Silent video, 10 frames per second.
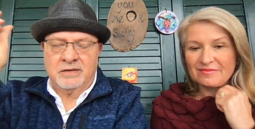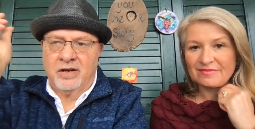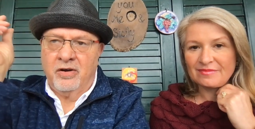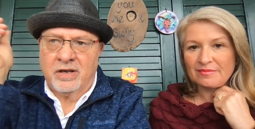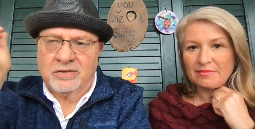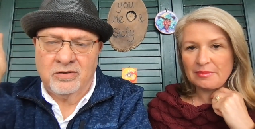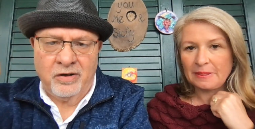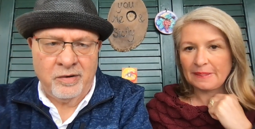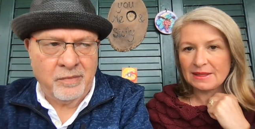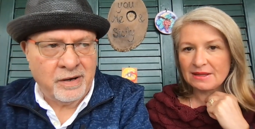Speaker 1: that cost a
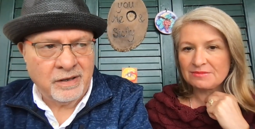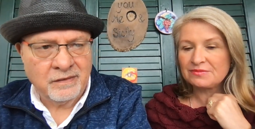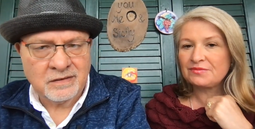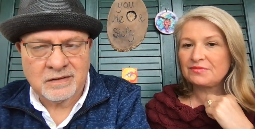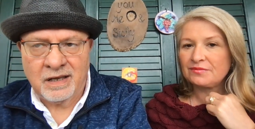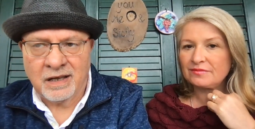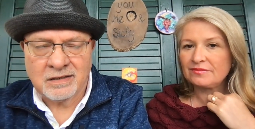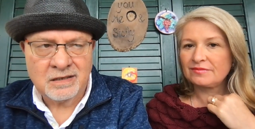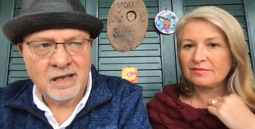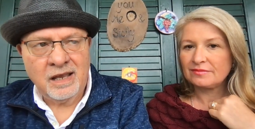lot of money in the
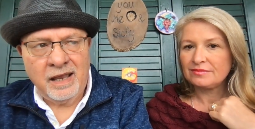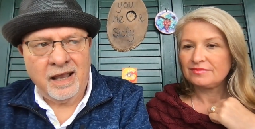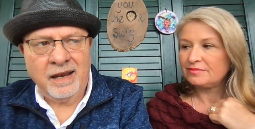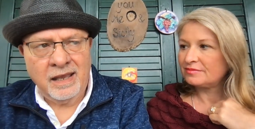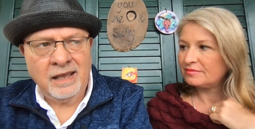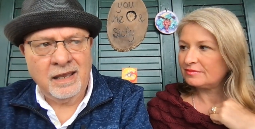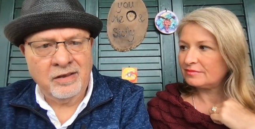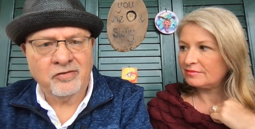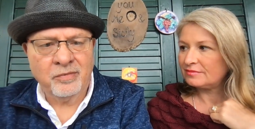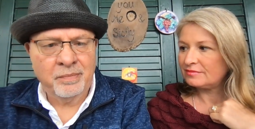states. And he,
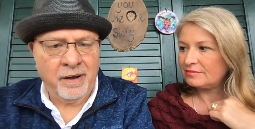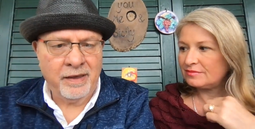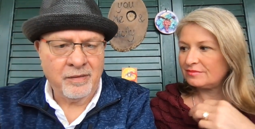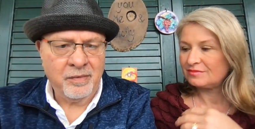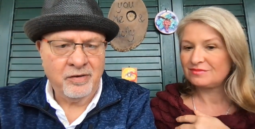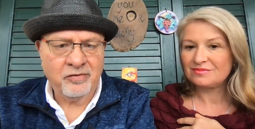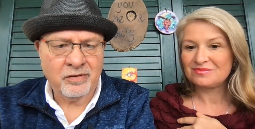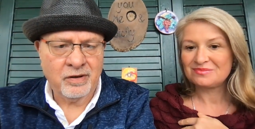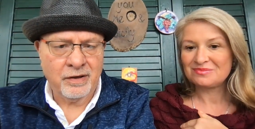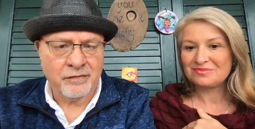he used to buy them. He used
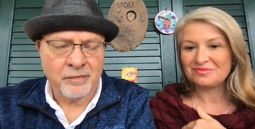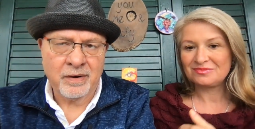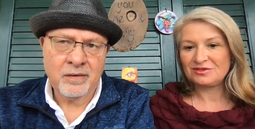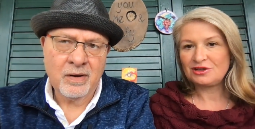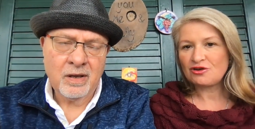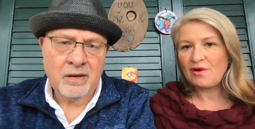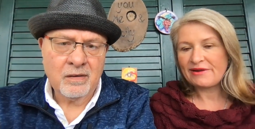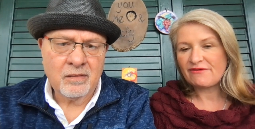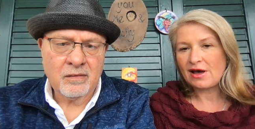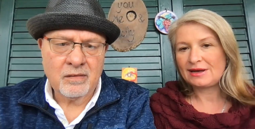to love them. And they're
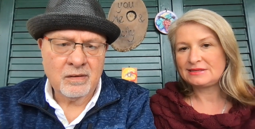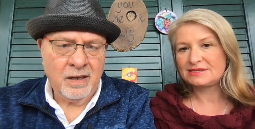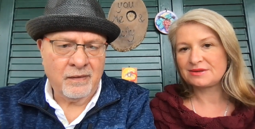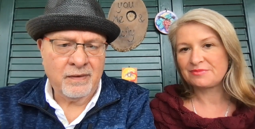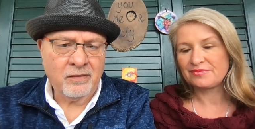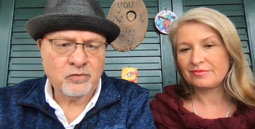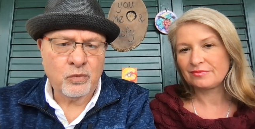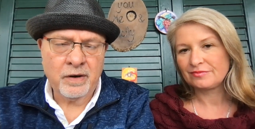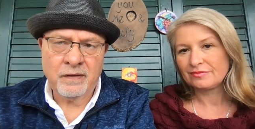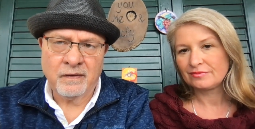great finds. Yeah, that was
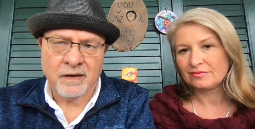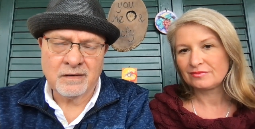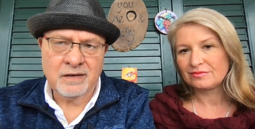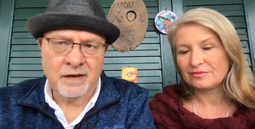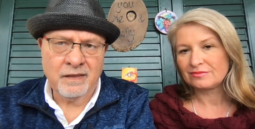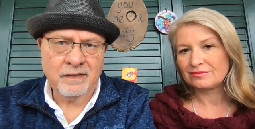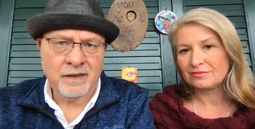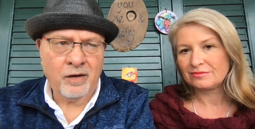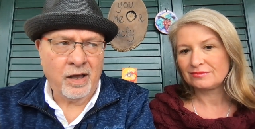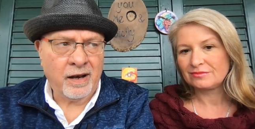one of the things. The other
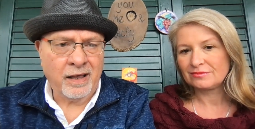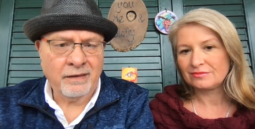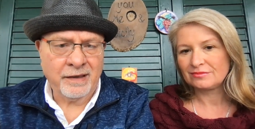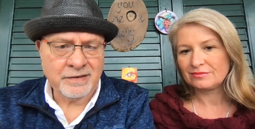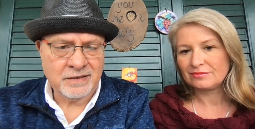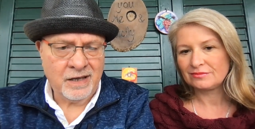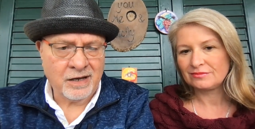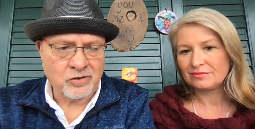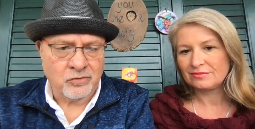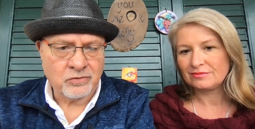thing, and I like
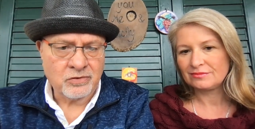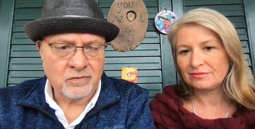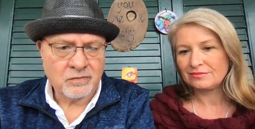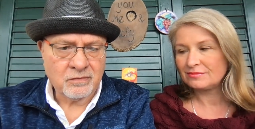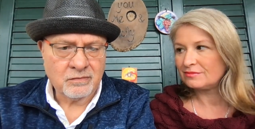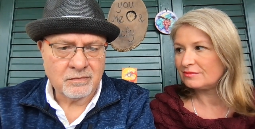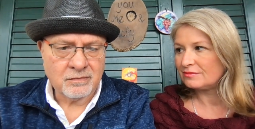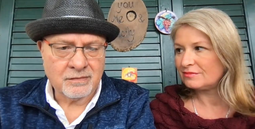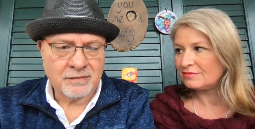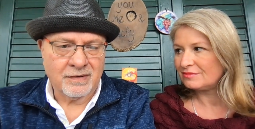statues.
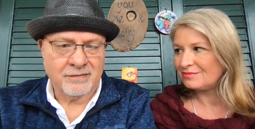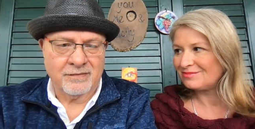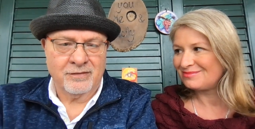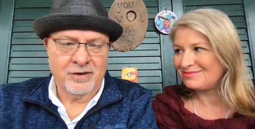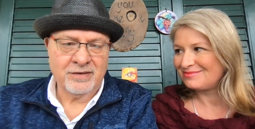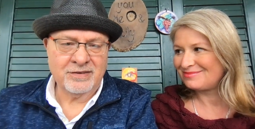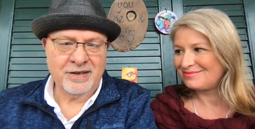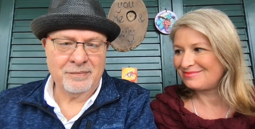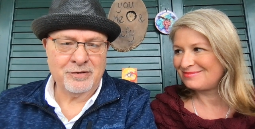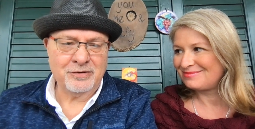Not the
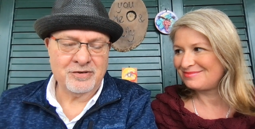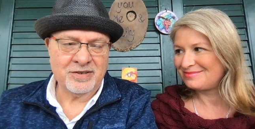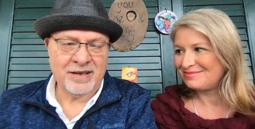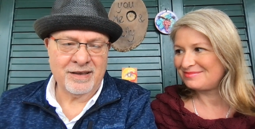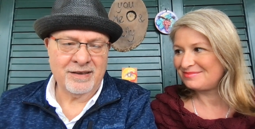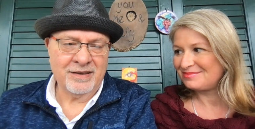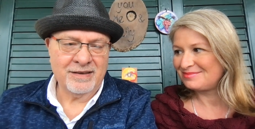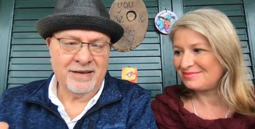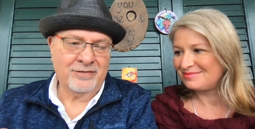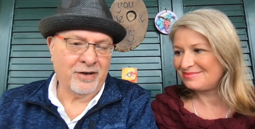type that you say,
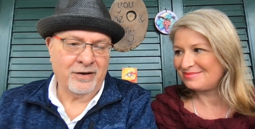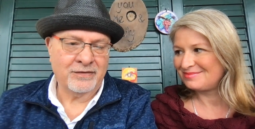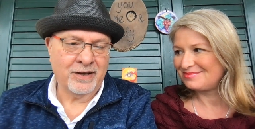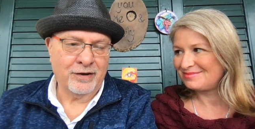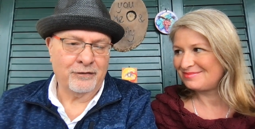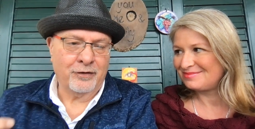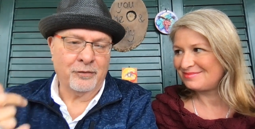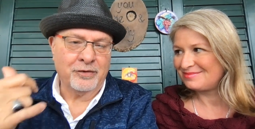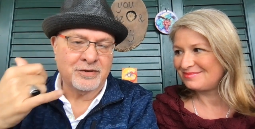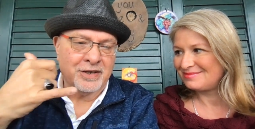not off
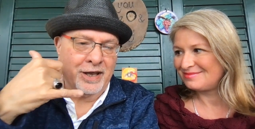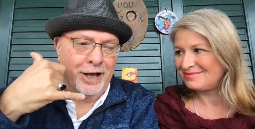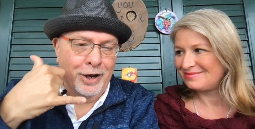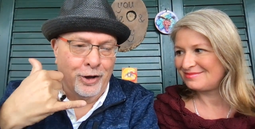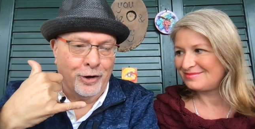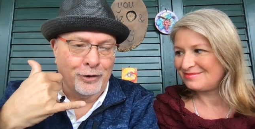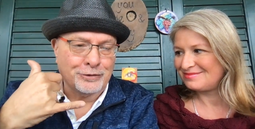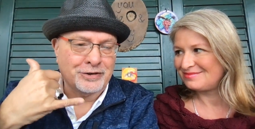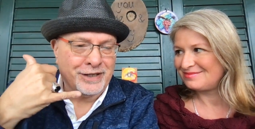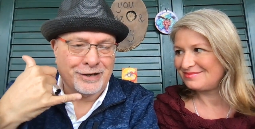telephone where you say
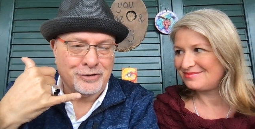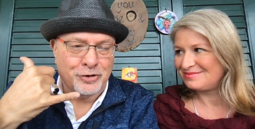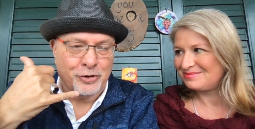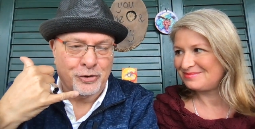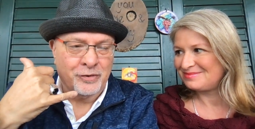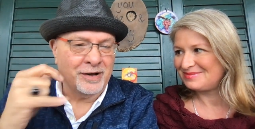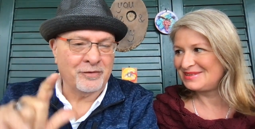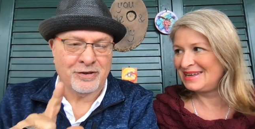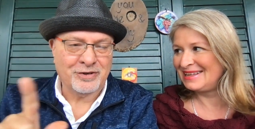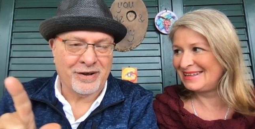hello statue. I'm
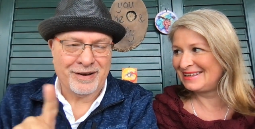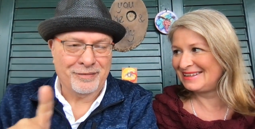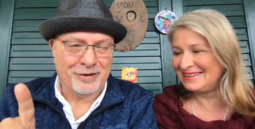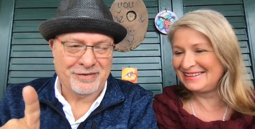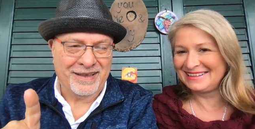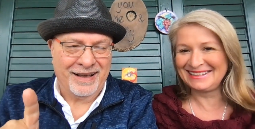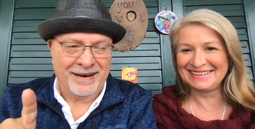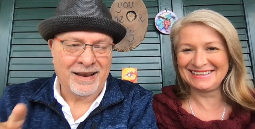not talking about that.